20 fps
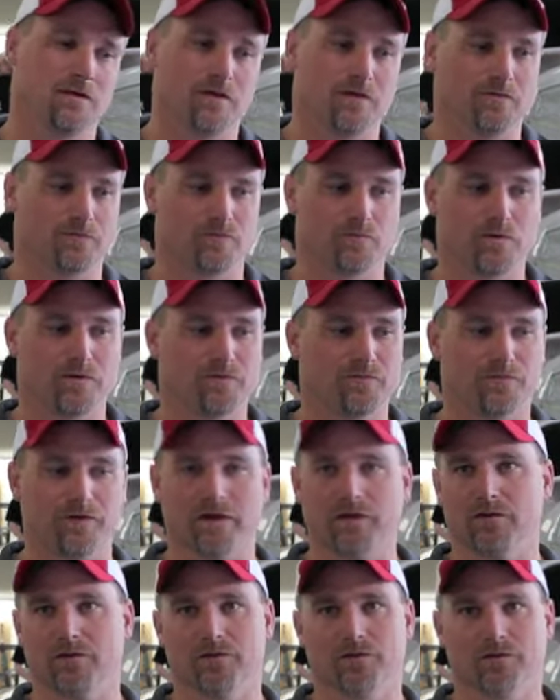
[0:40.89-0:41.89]
If we
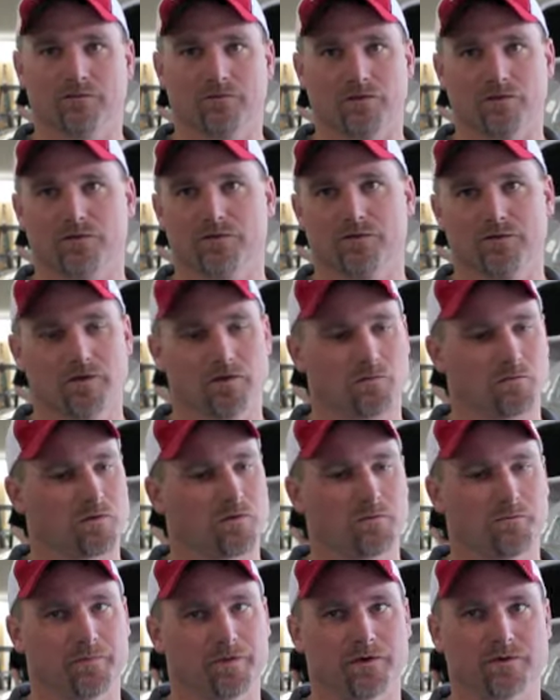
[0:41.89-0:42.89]
fail in the first year,
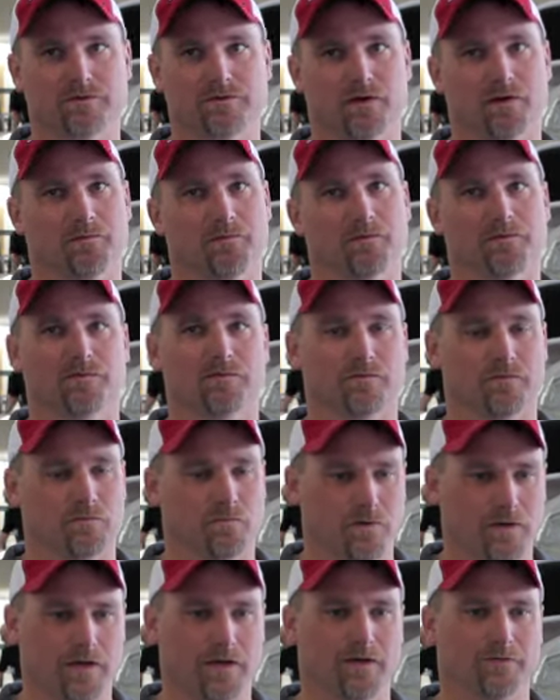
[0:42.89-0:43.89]
we're in big trouble. So
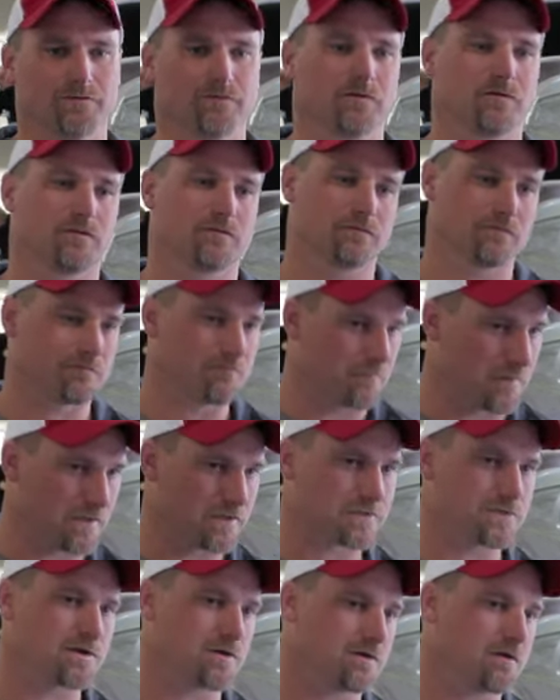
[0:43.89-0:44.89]
we have to
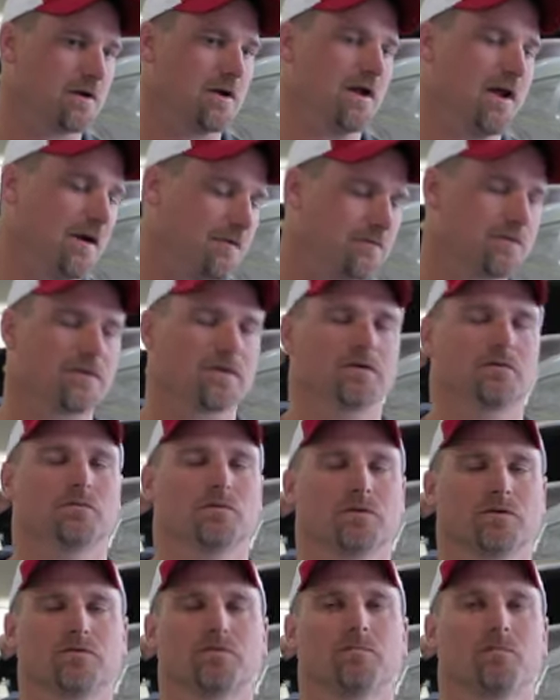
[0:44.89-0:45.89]
make sure everything
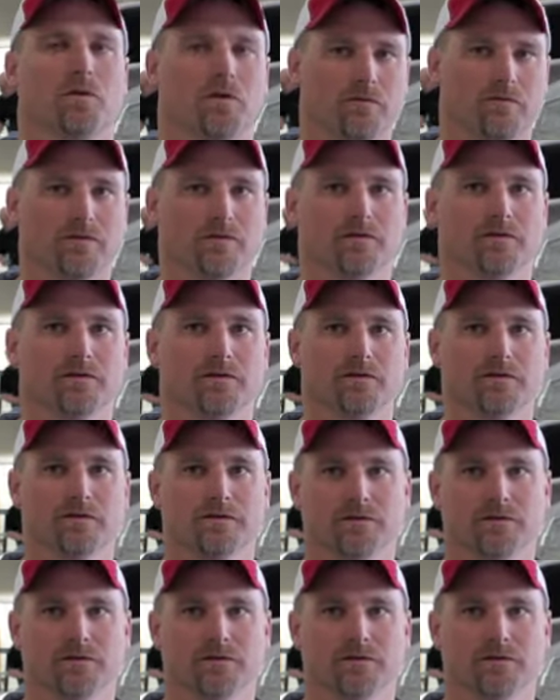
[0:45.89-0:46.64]
works perfectly.